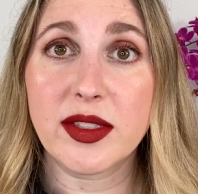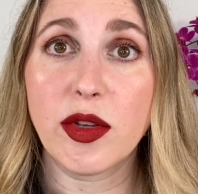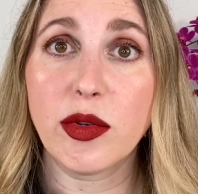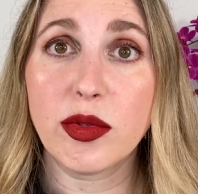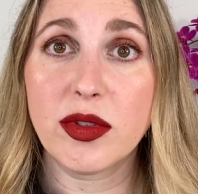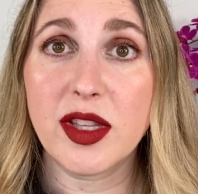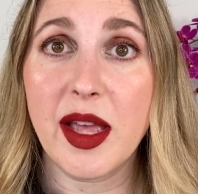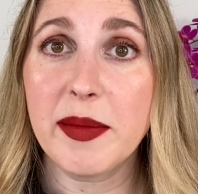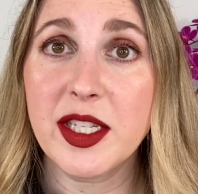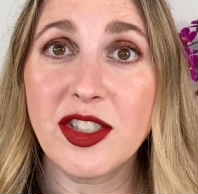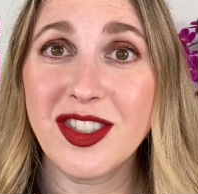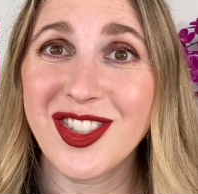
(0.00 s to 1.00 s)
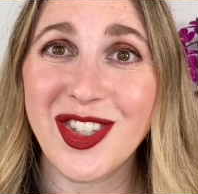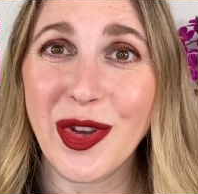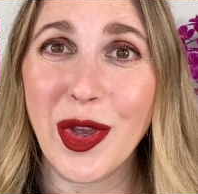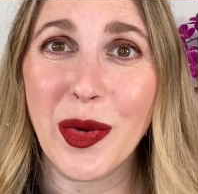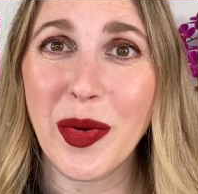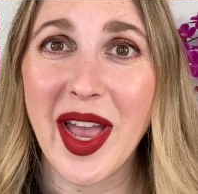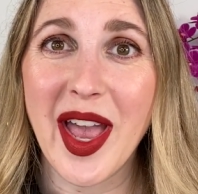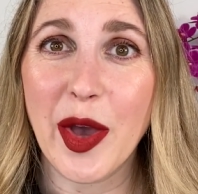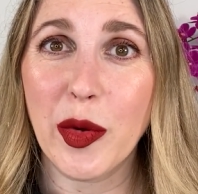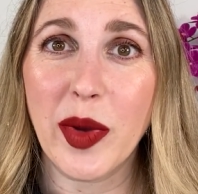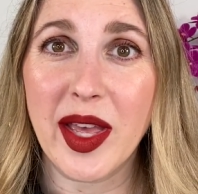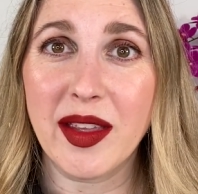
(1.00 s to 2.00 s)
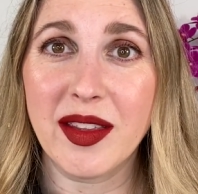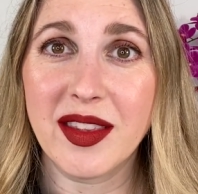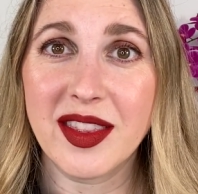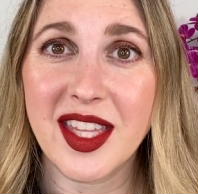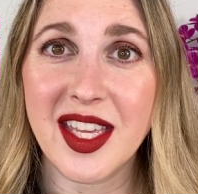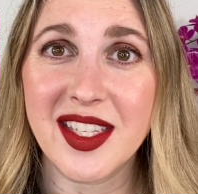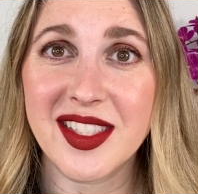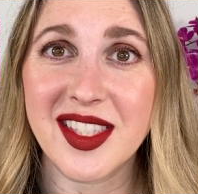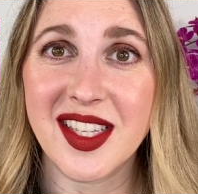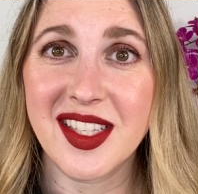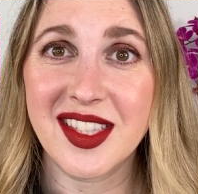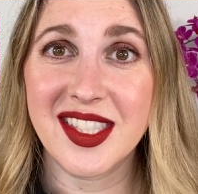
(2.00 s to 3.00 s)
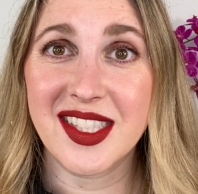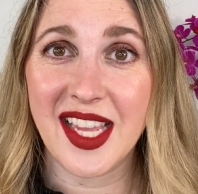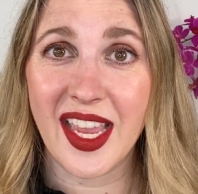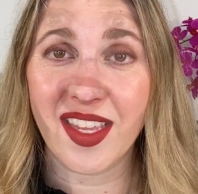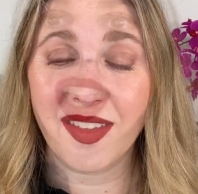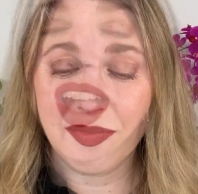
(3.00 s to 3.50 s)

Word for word: So let me just show you how well these stay.